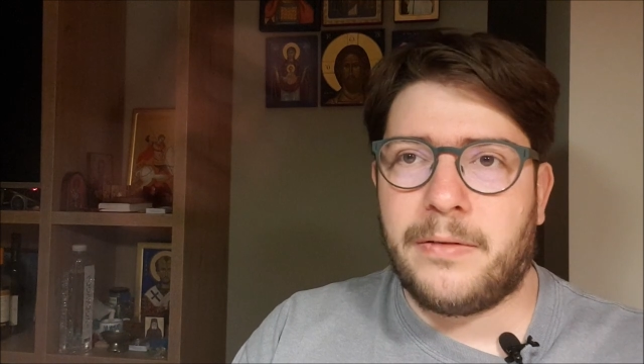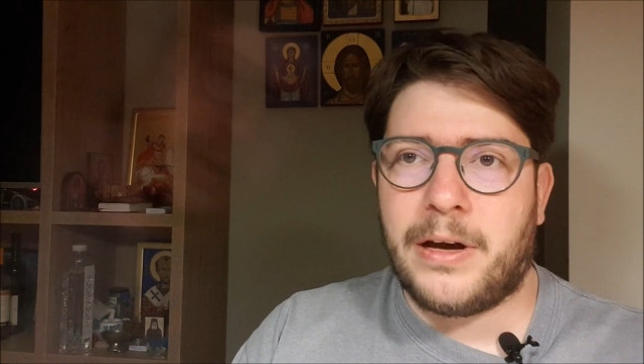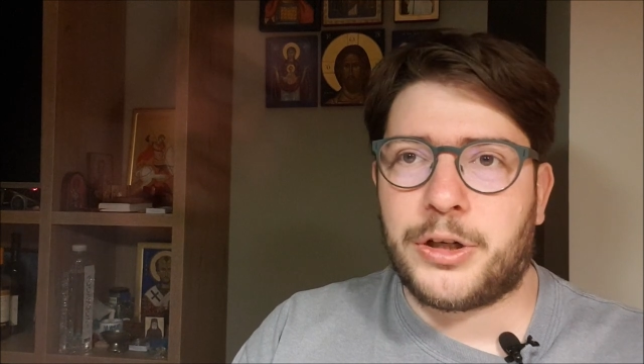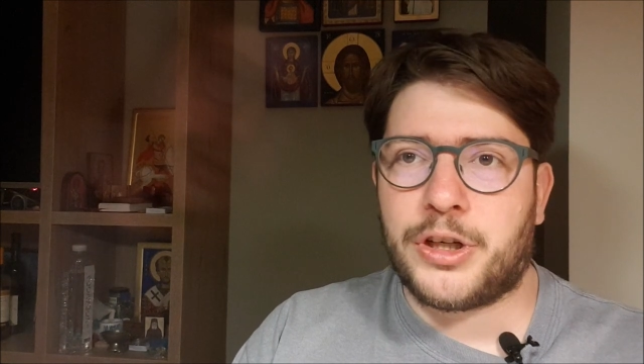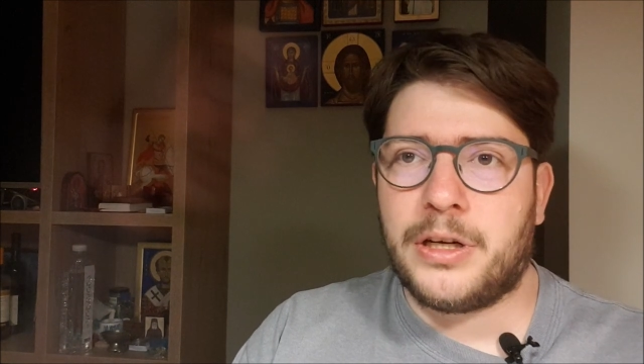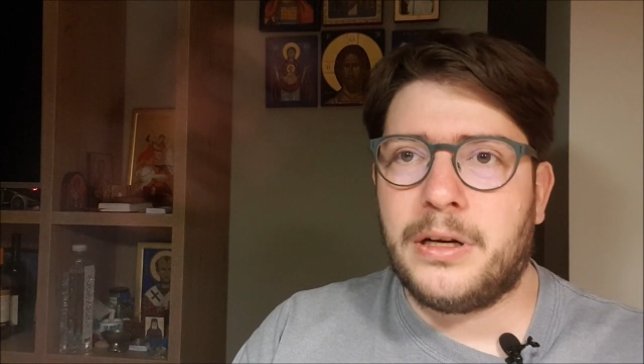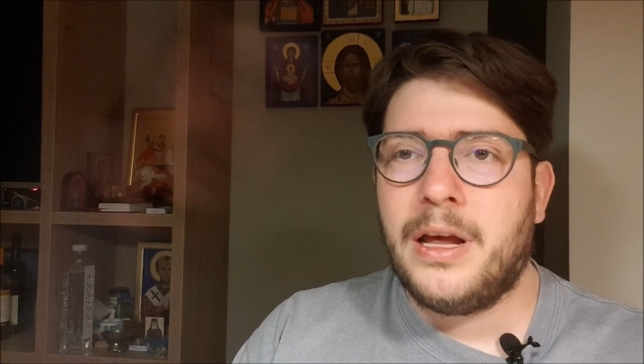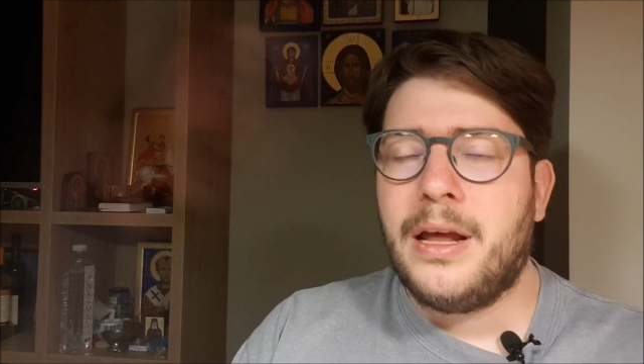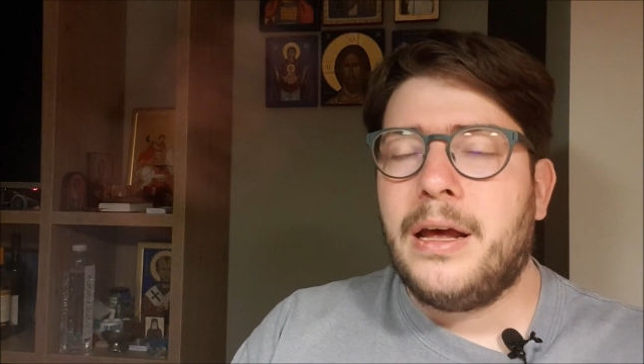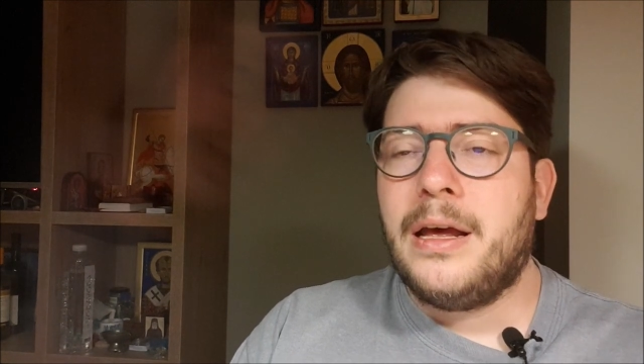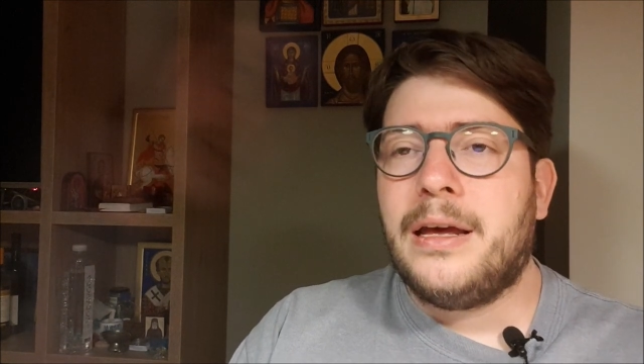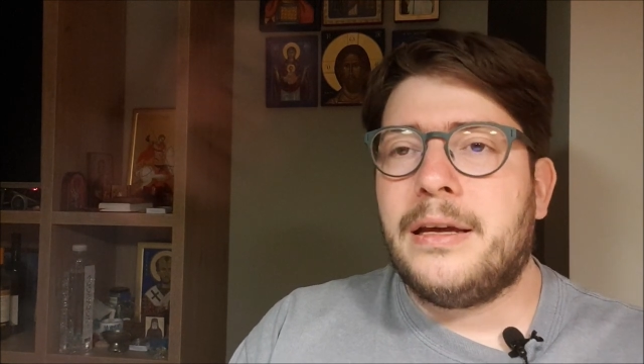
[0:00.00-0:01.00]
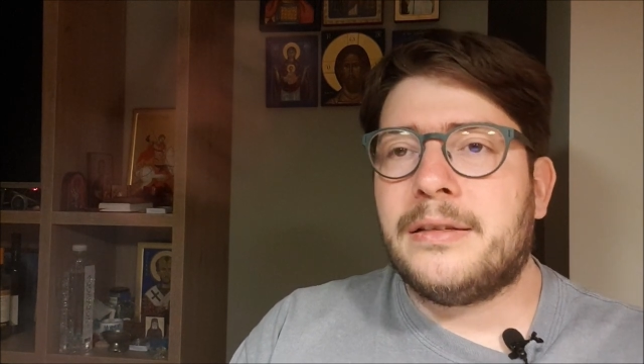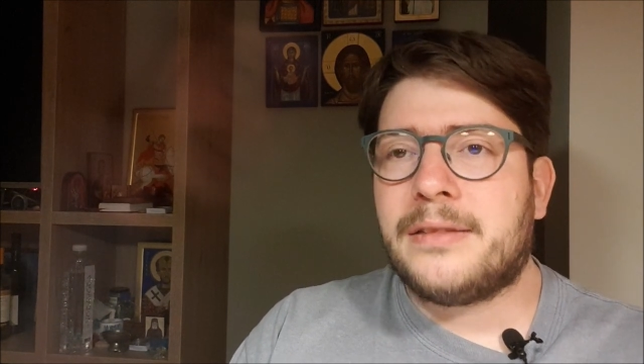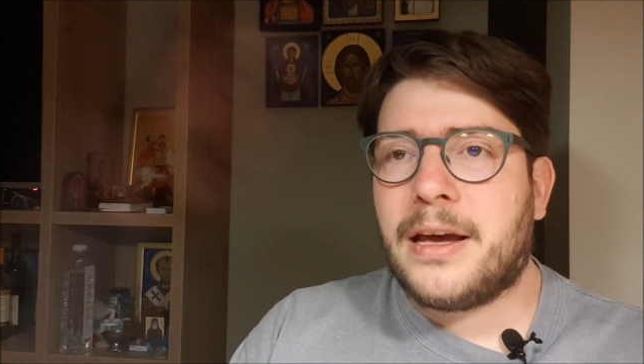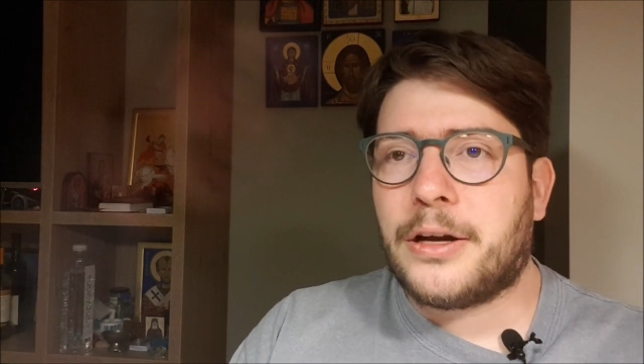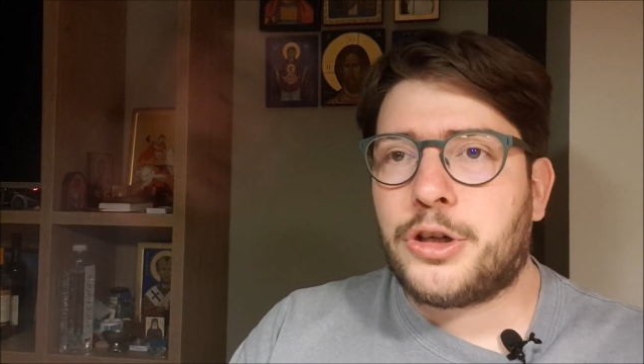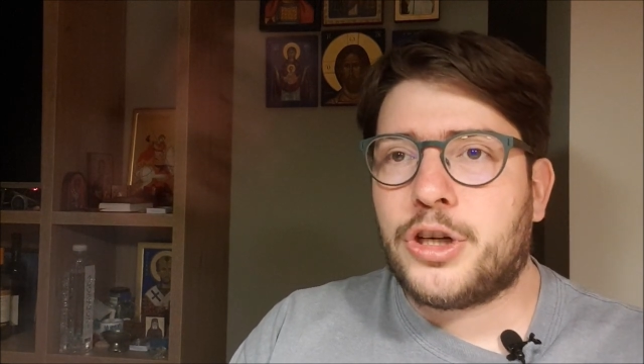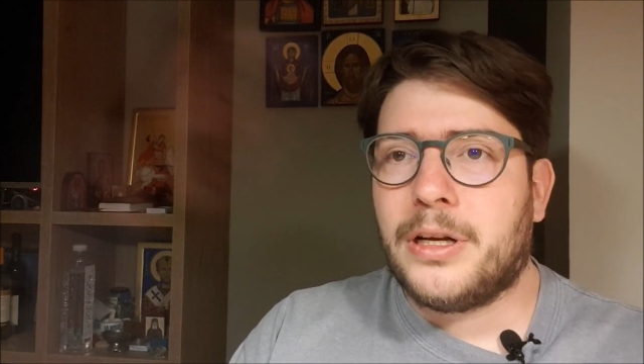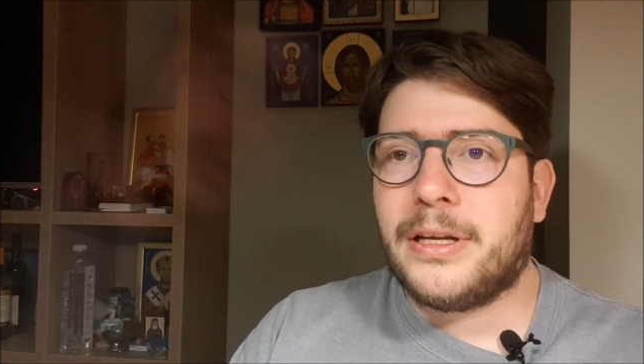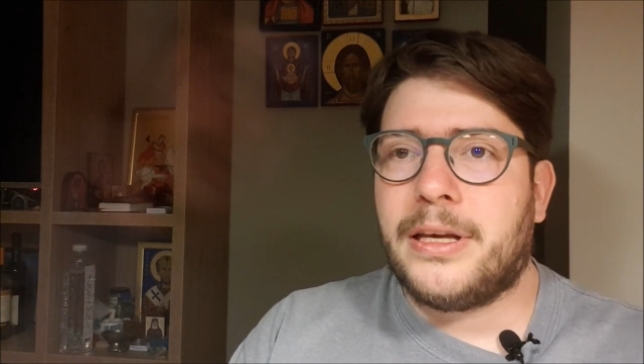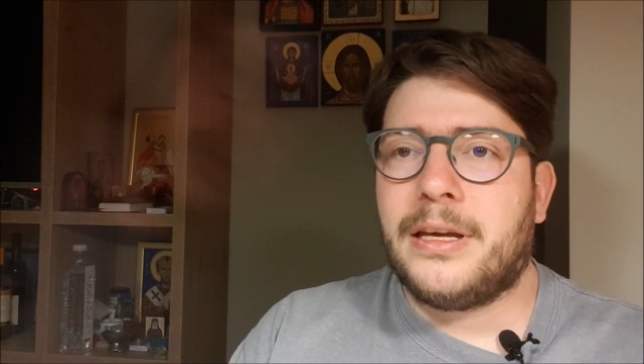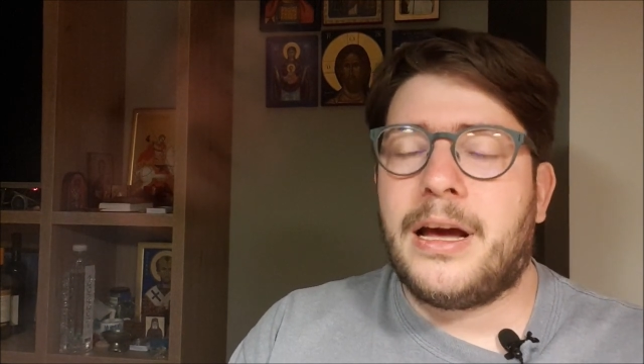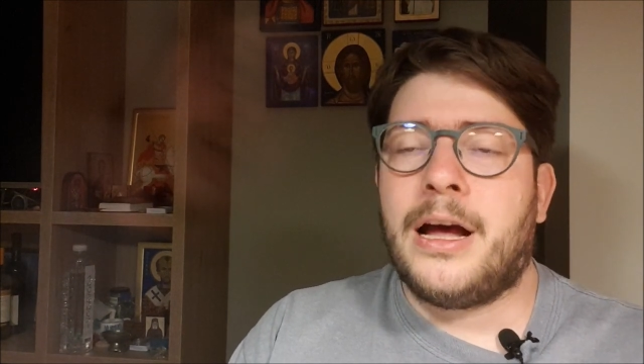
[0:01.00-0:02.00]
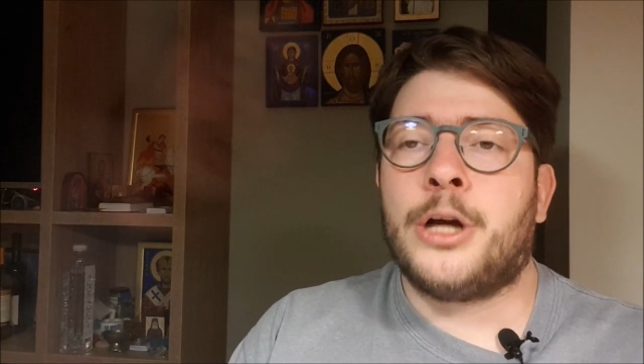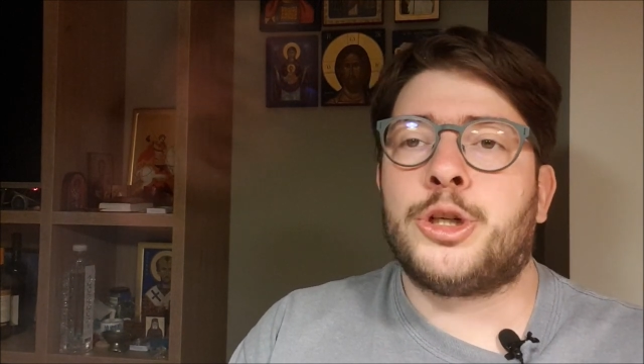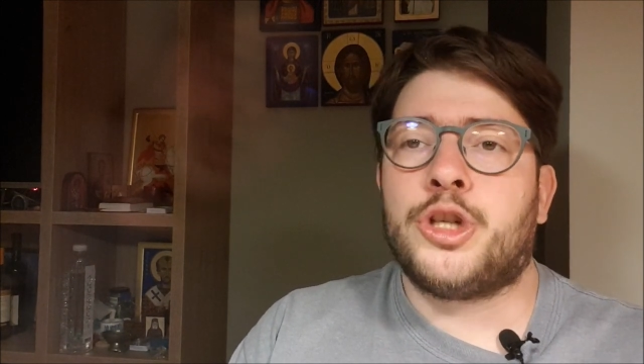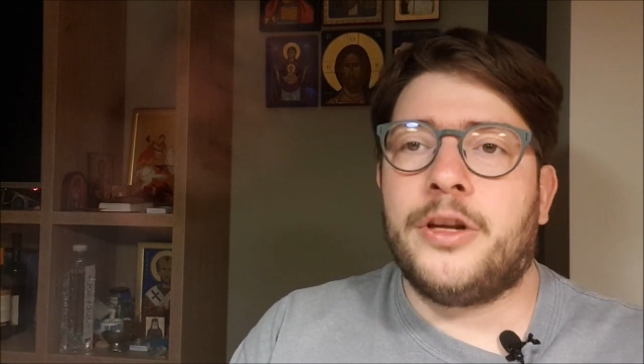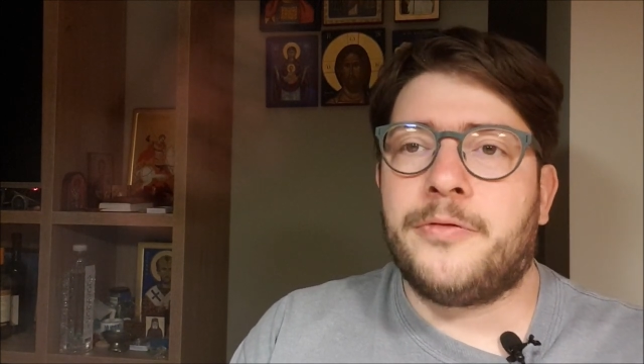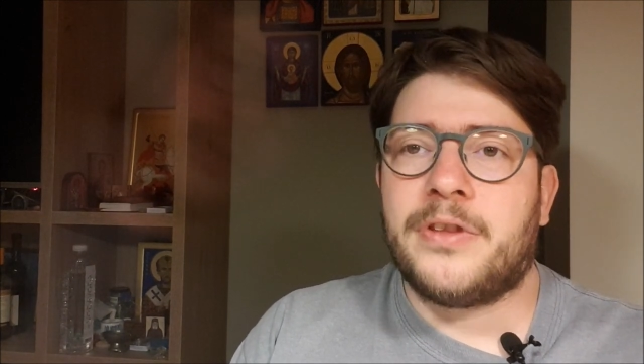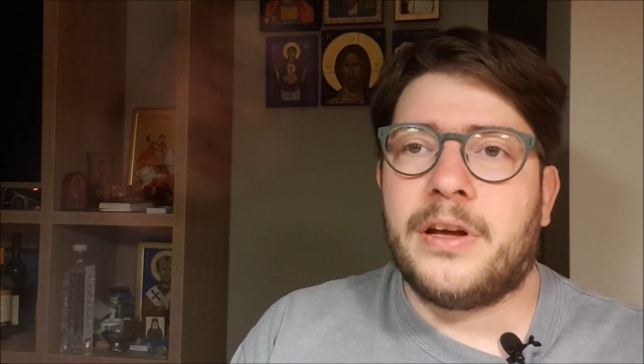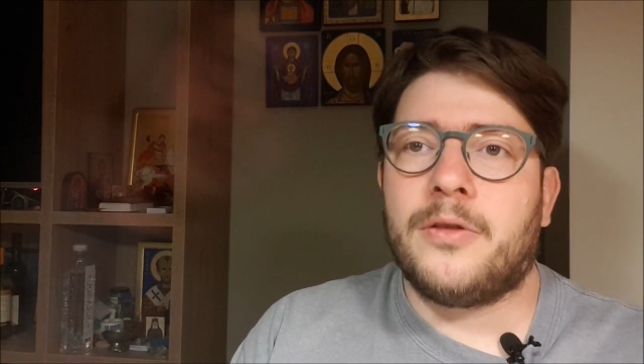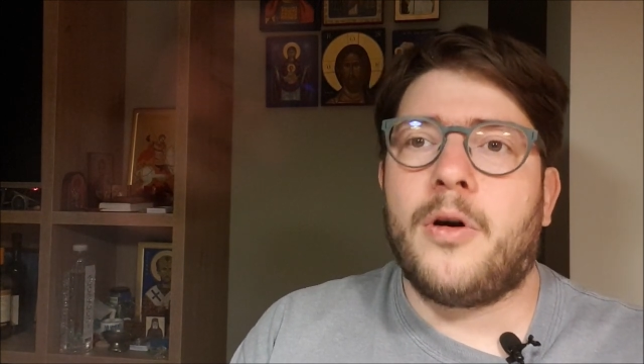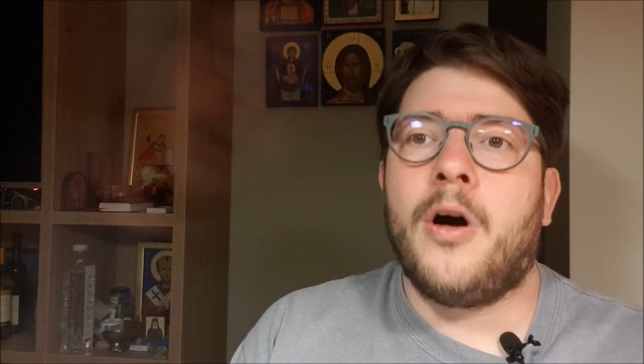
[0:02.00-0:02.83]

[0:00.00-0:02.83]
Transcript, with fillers: in question is actually a chieftain